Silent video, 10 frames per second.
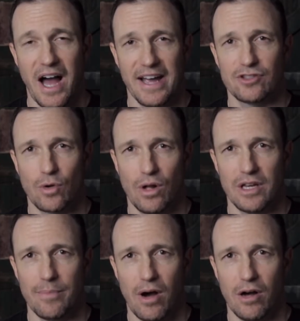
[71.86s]
the highest
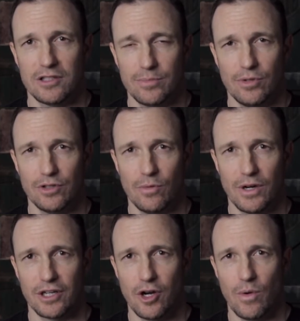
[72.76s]
quality possible, you'll
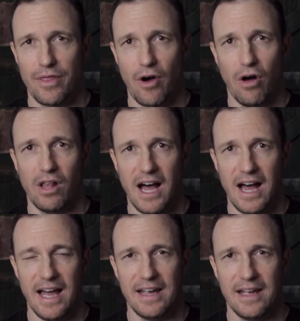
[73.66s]
want to go with
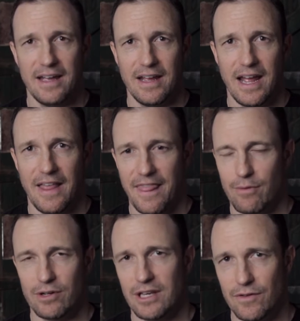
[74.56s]
all-eye, and
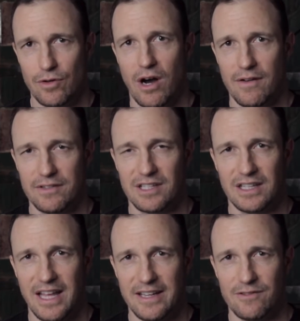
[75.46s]
that will give you obviously
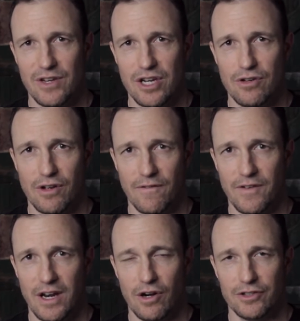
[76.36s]
less video you can
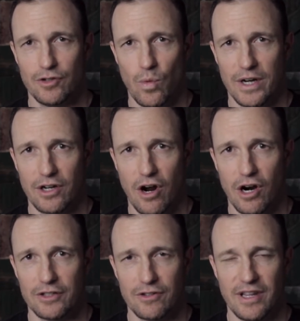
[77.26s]
fit onto one
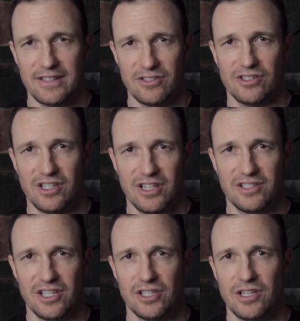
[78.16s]
card. So that's just a
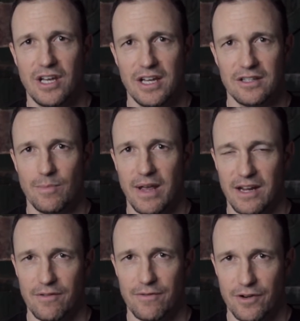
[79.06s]
decision to
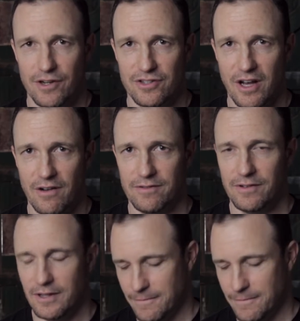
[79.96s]
make for yourself.